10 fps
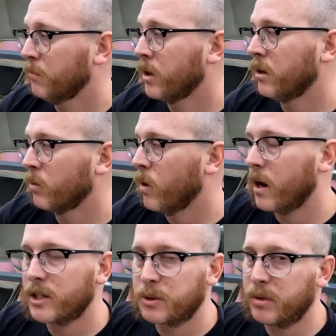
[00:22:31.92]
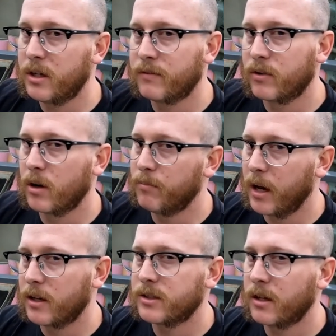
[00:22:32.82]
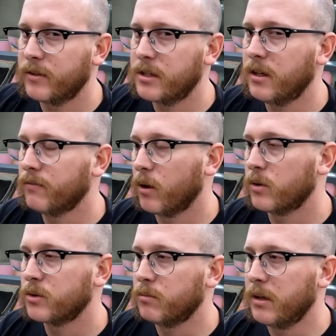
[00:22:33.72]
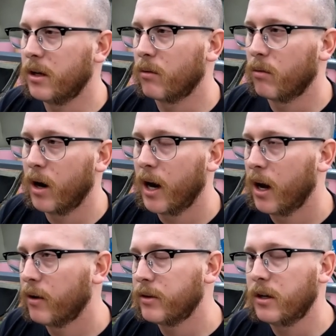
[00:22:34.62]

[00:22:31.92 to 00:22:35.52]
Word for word: But your wire speed for about 17 volts will be around,